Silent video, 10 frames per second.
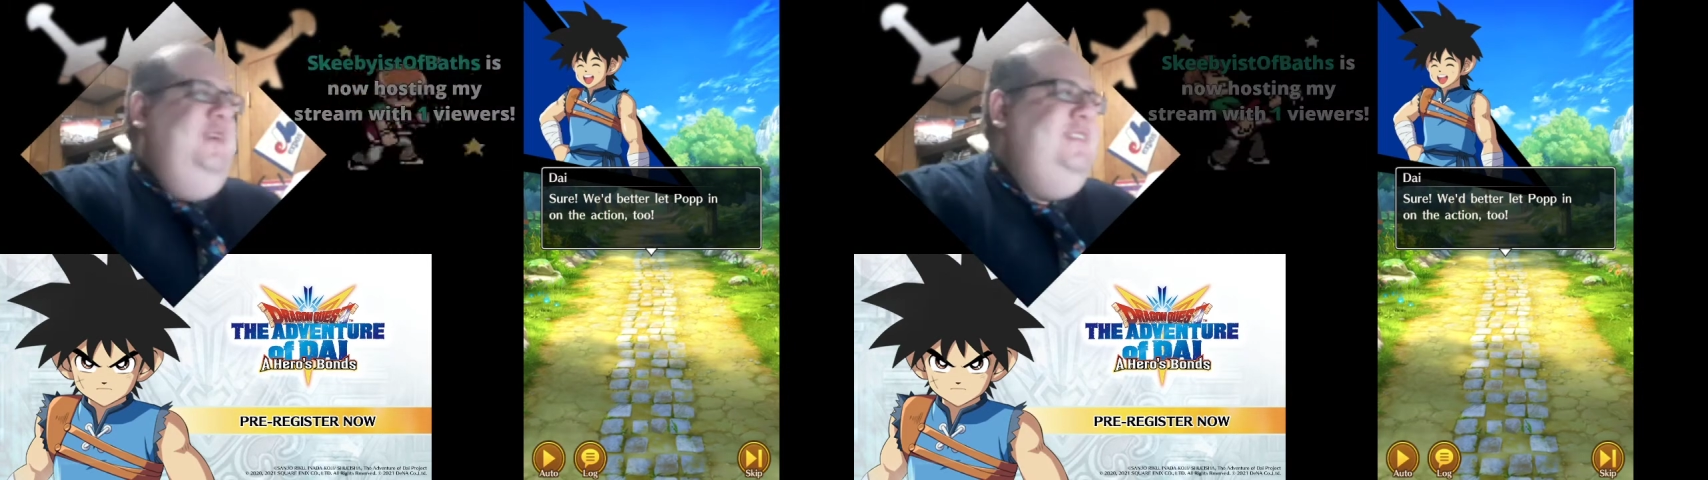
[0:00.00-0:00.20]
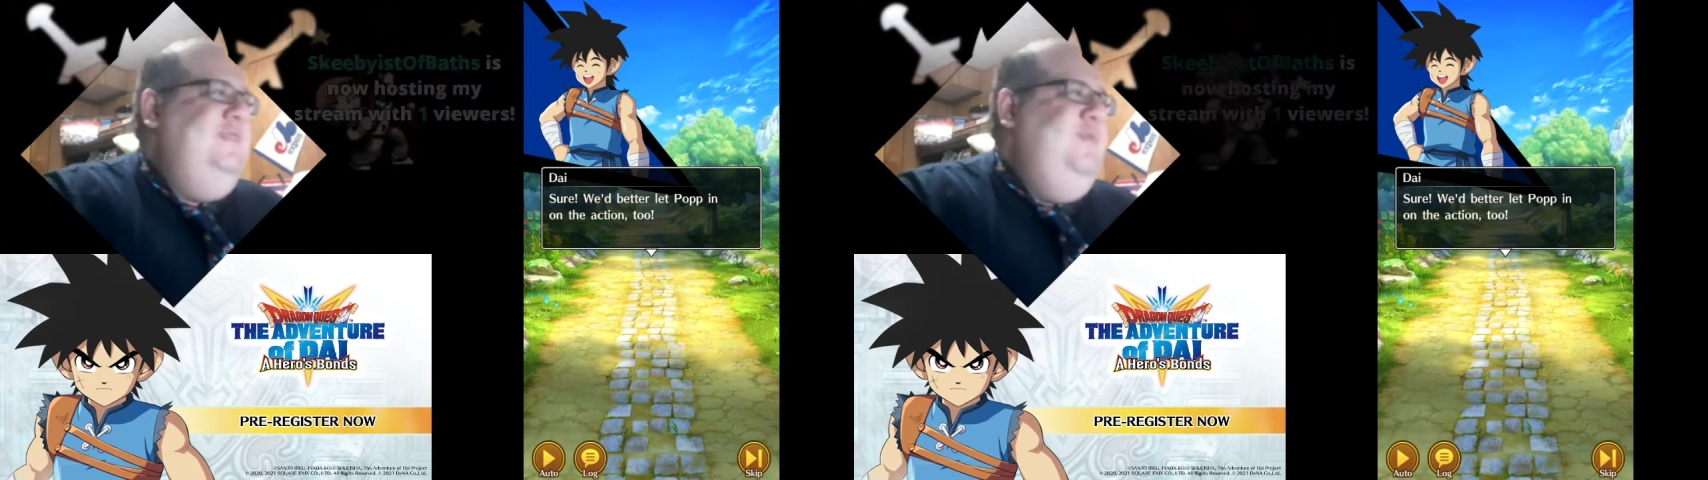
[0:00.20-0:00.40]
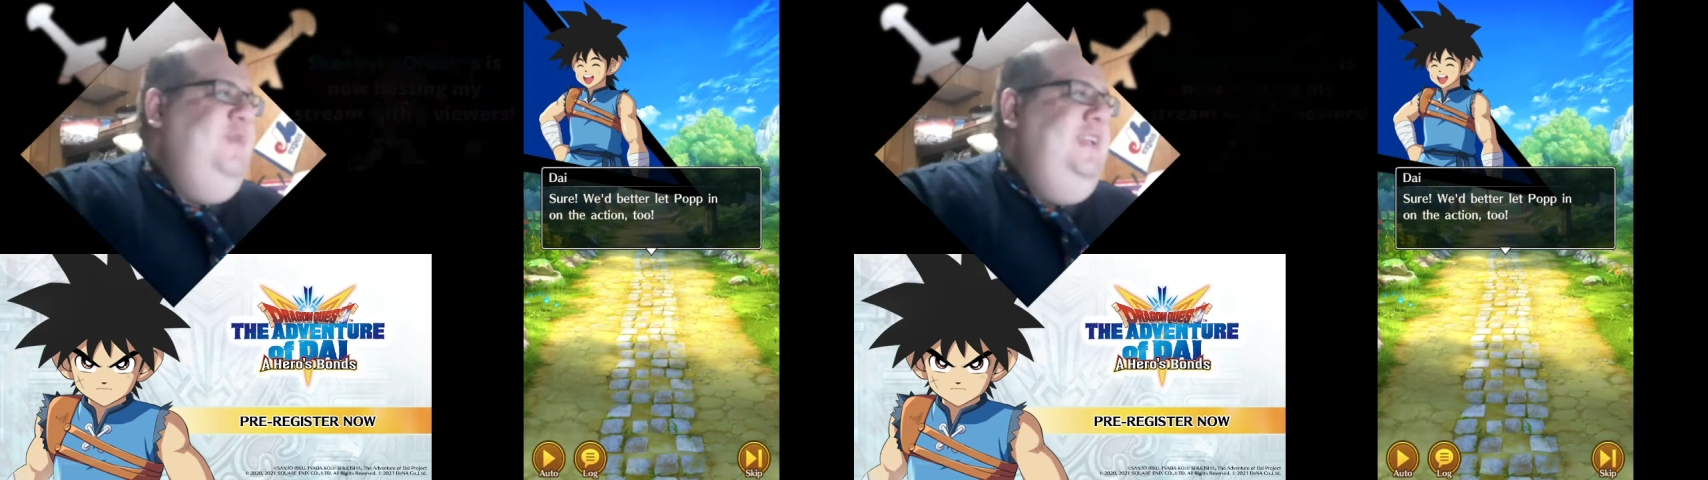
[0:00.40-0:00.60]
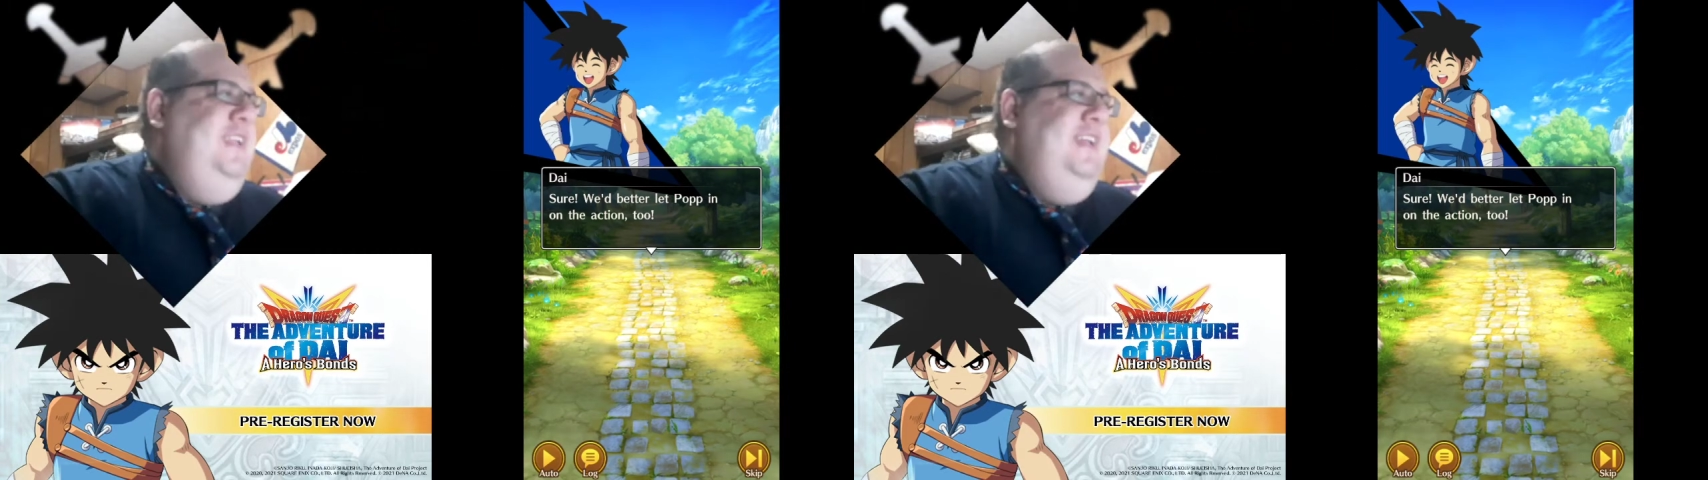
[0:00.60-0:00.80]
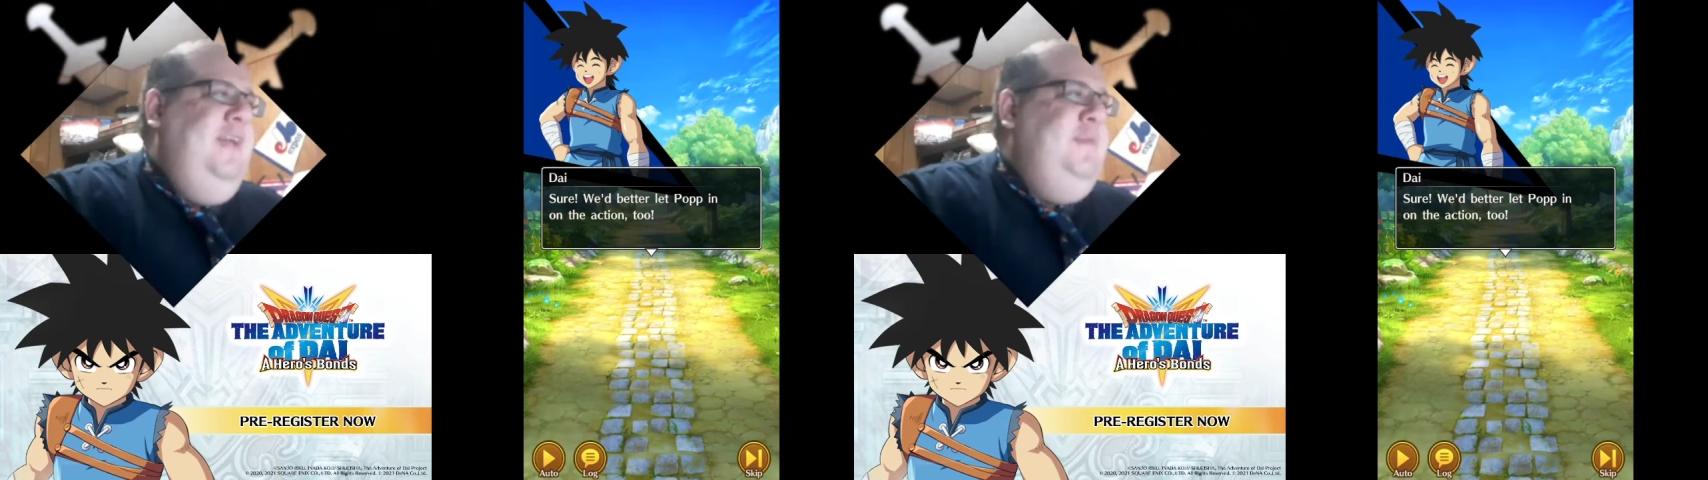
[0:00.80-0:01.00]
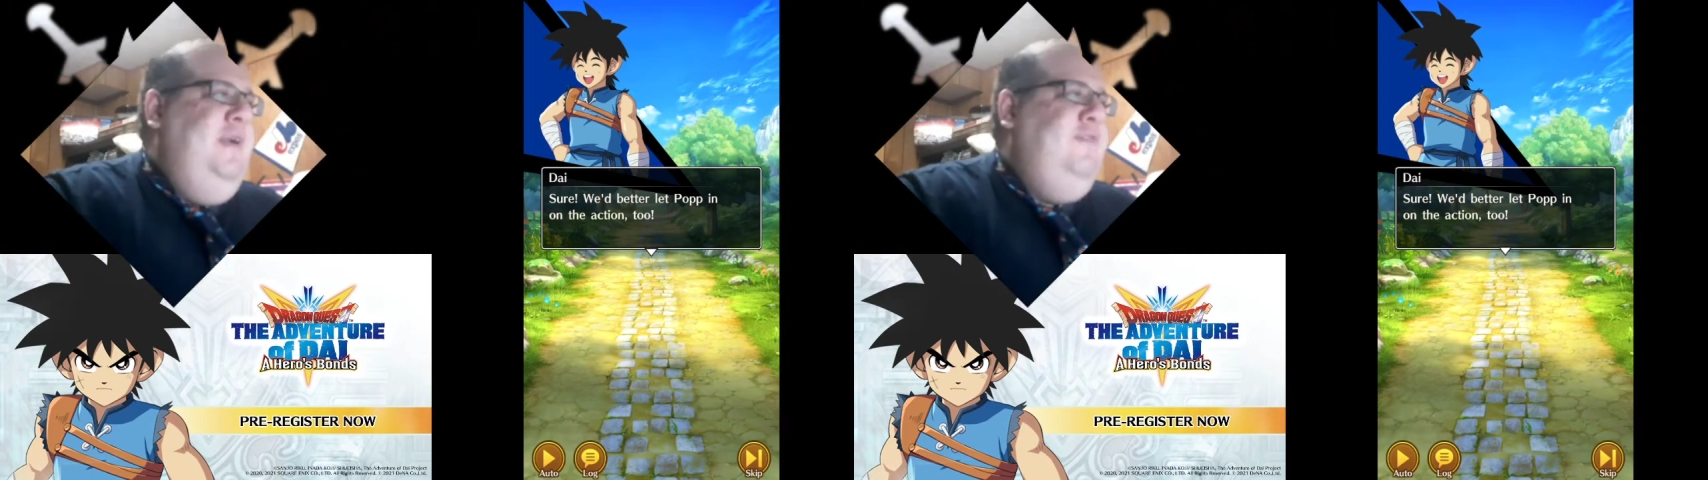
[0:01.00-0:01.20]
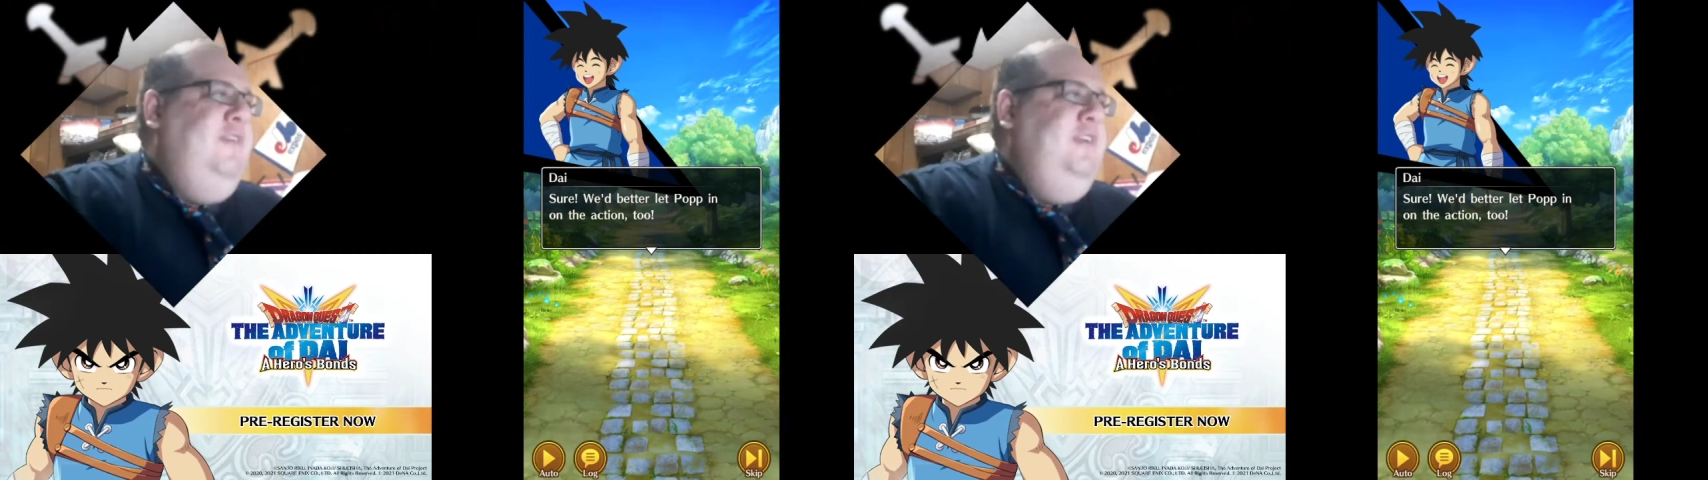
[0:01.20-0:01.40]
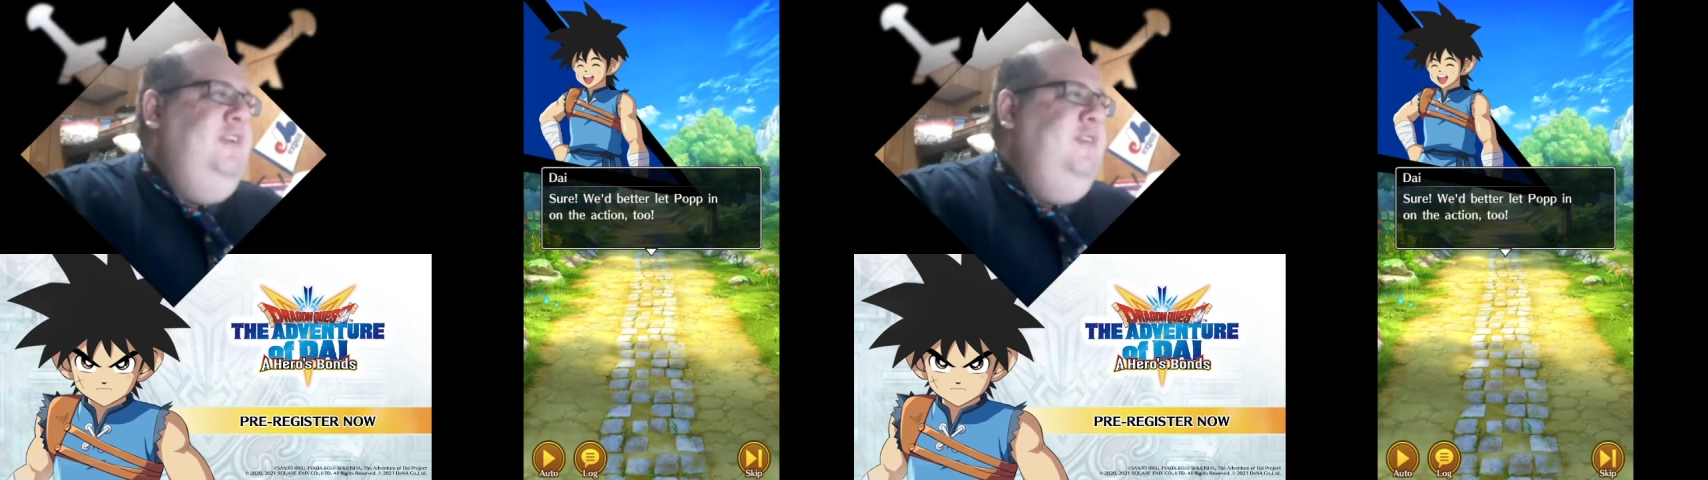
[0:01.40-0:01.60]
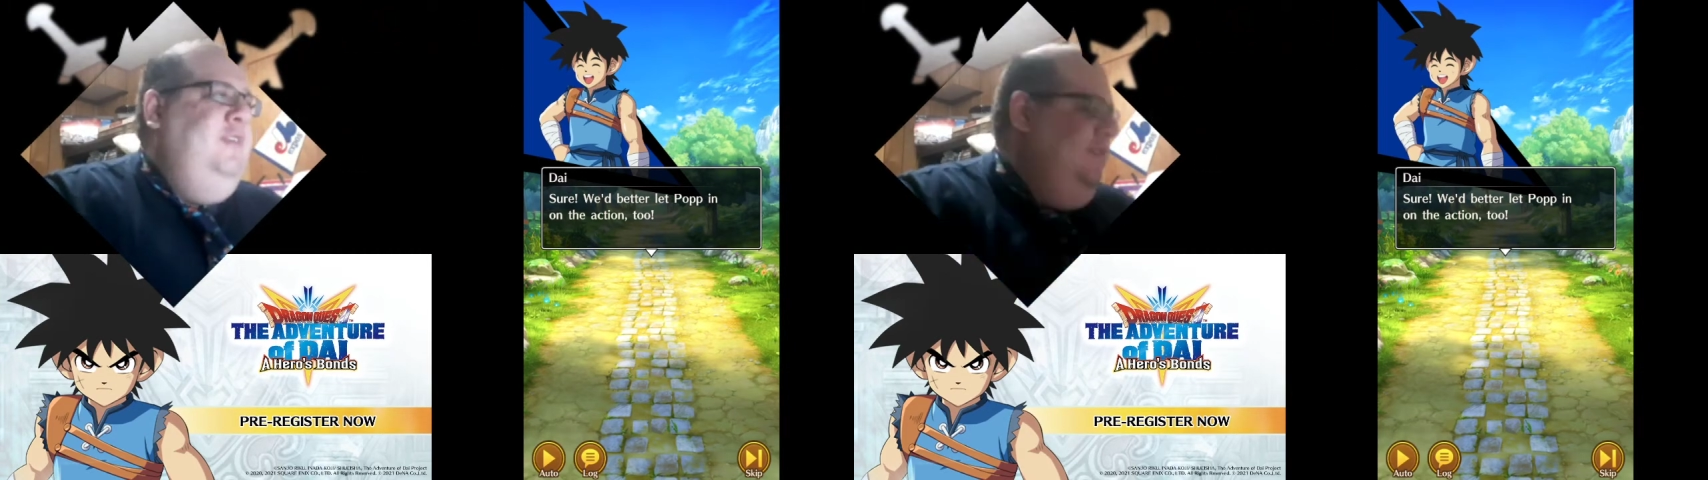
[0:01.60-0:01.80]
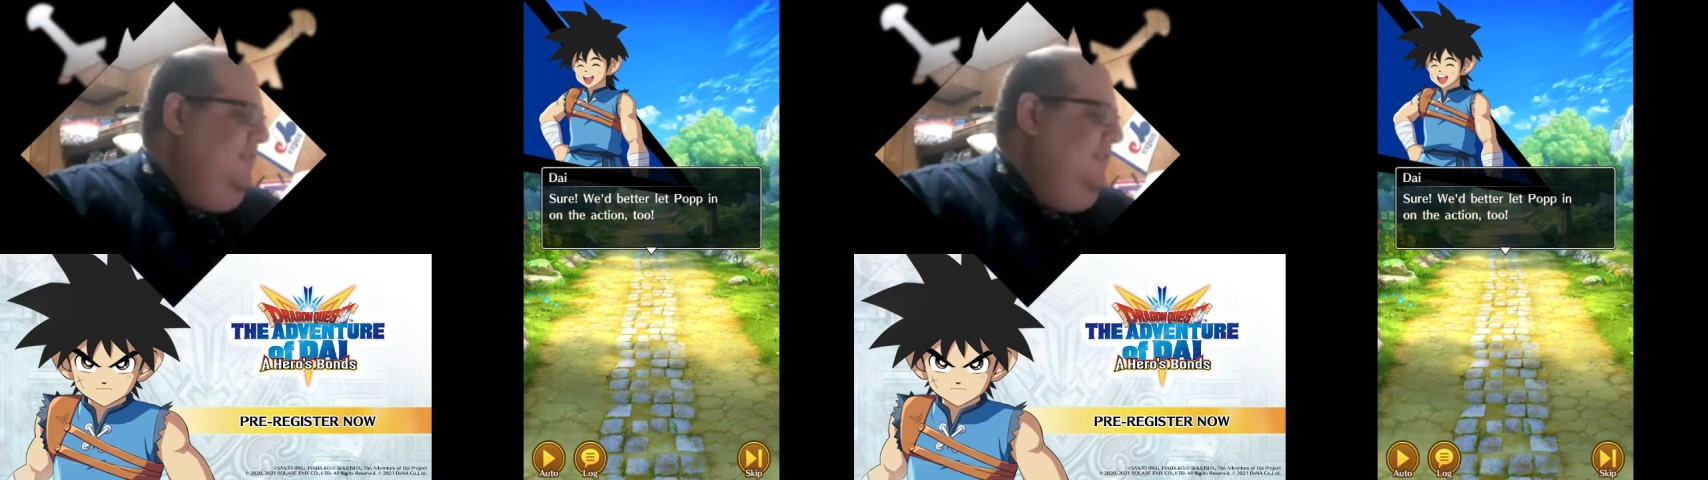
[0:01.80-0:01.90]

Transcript: sweet. And I'm out for you.